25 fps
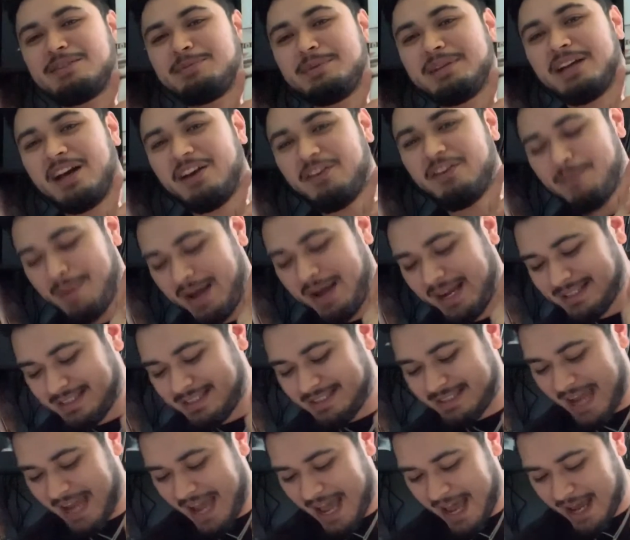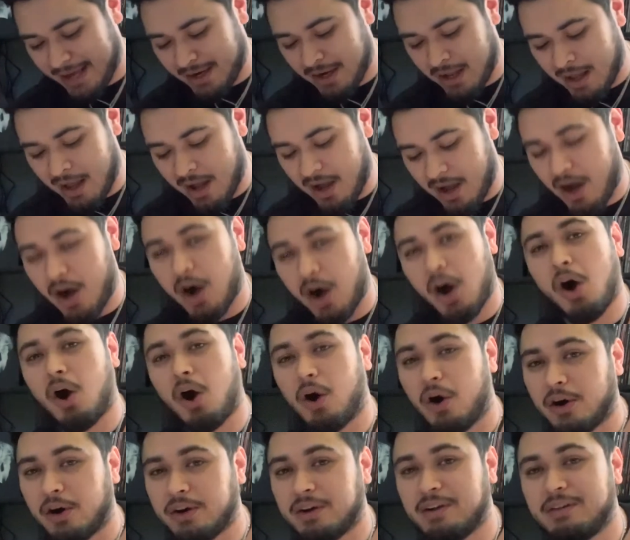of my dad
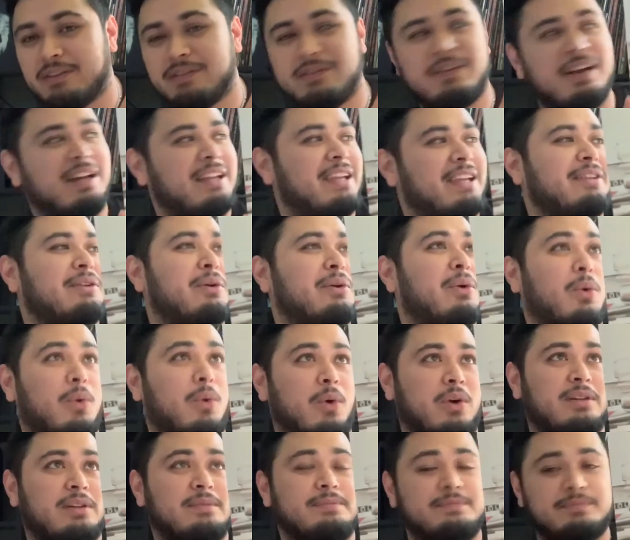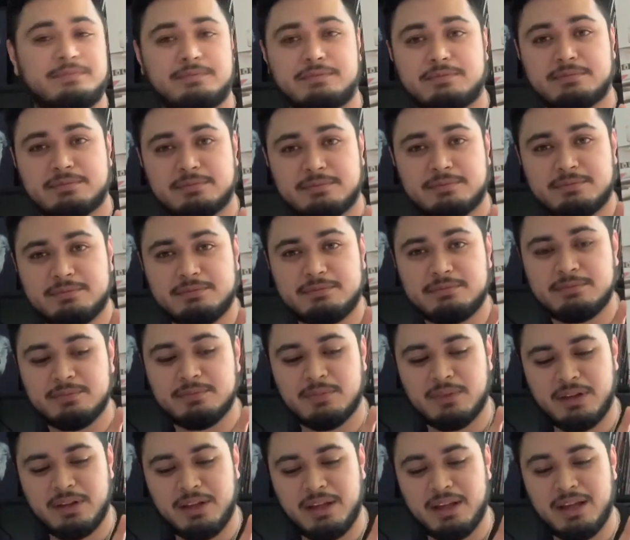hard fucking core.
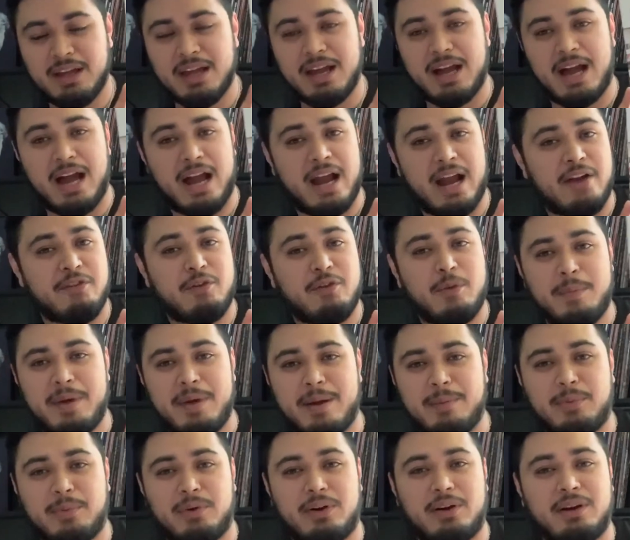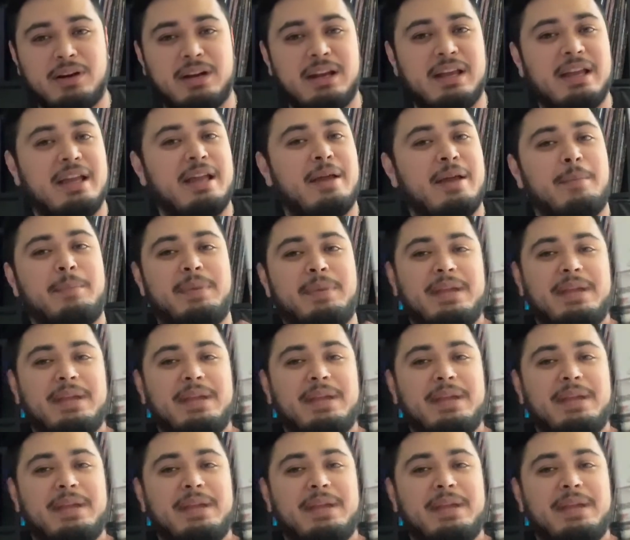I remember being